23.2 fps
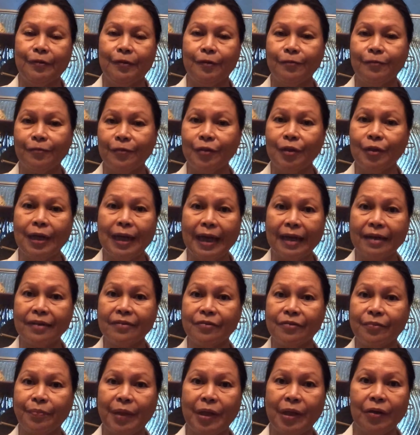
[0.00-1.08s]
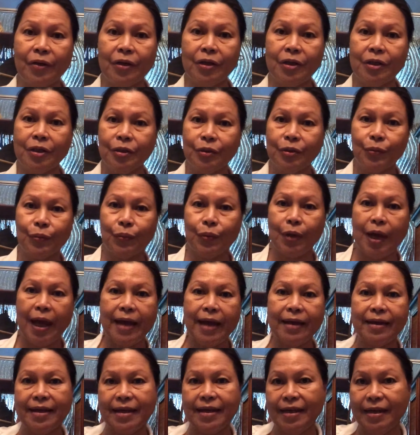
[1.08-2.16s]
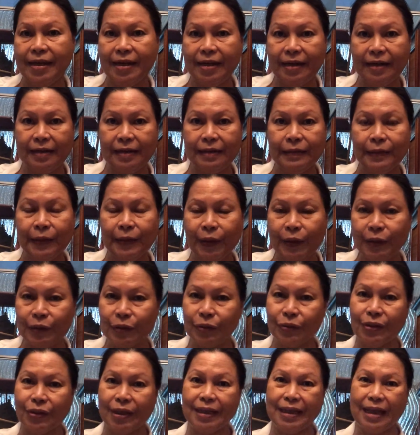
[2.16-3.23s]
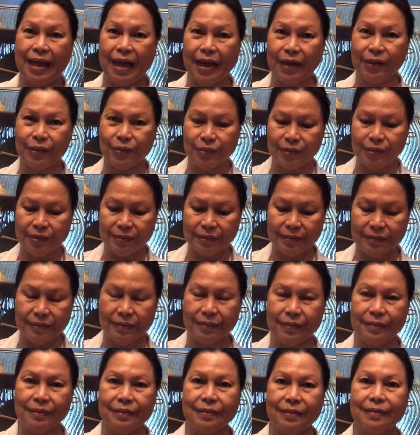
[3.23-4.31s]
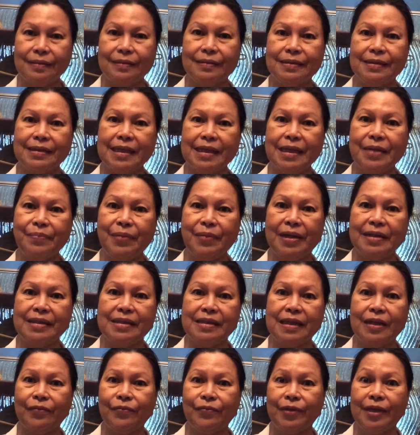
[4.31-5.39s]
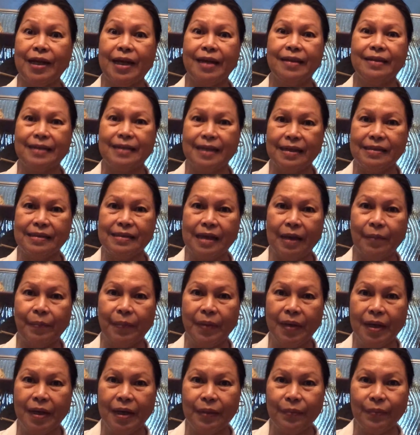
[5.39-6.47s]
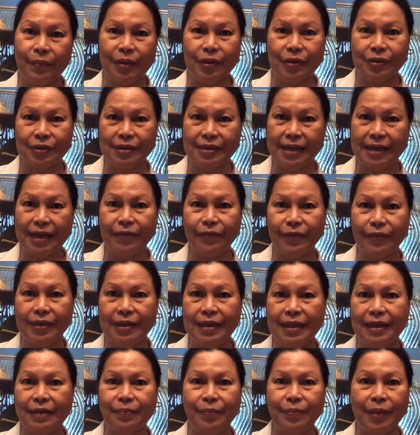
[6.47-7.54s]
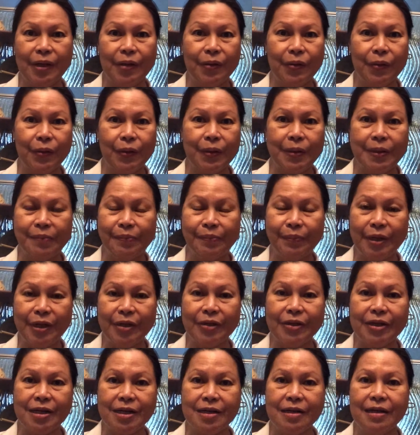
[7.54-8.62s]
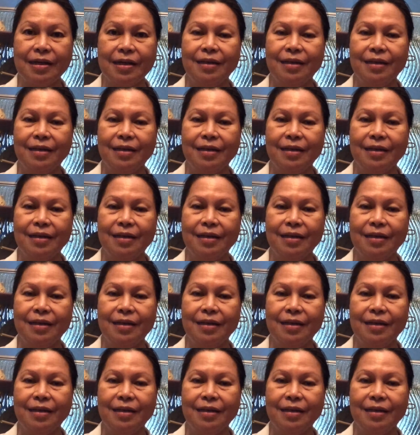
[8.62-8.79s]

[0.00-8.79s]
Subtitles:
full-length mirror to hang here, so that I could see myself when I dress up, because then with that mirror